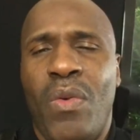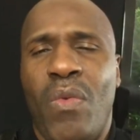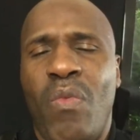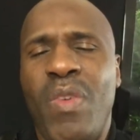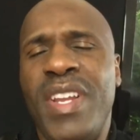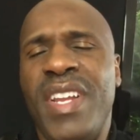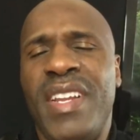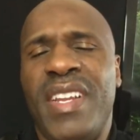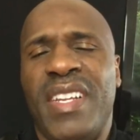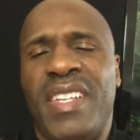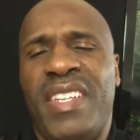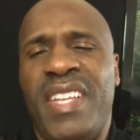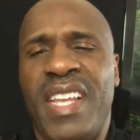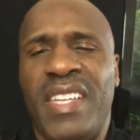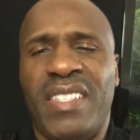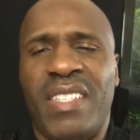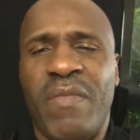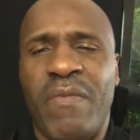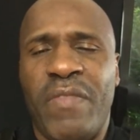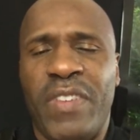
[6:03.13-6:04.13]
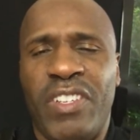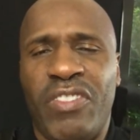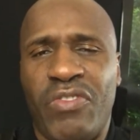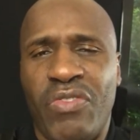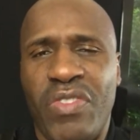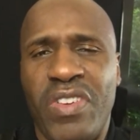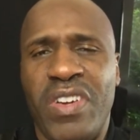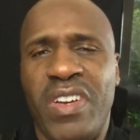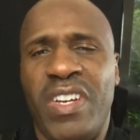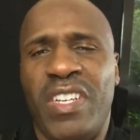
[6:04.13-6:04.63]
We need to test them for
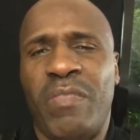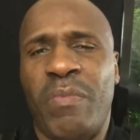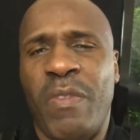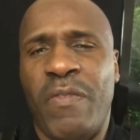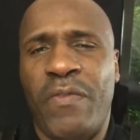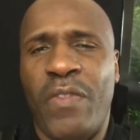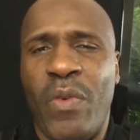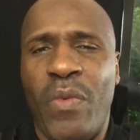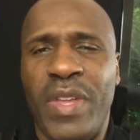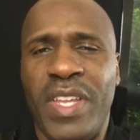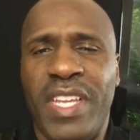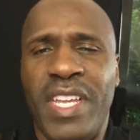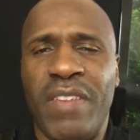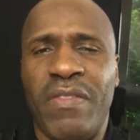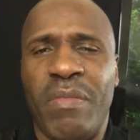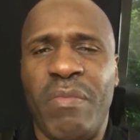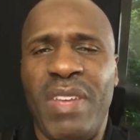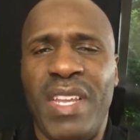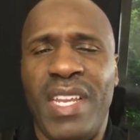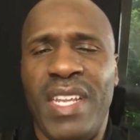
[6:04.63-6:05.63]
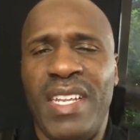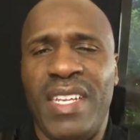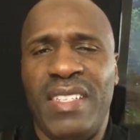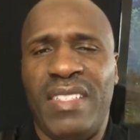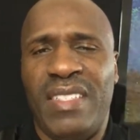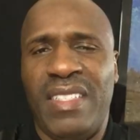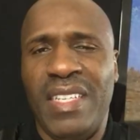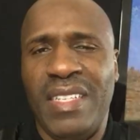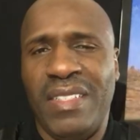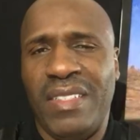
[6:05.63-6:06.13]
drugs before we give them any
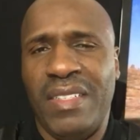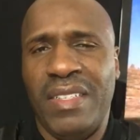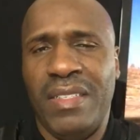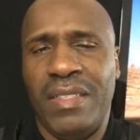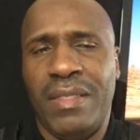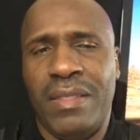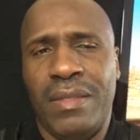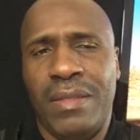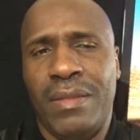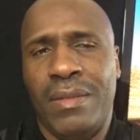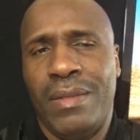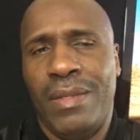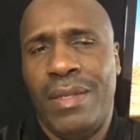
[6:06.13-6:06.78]
assistance.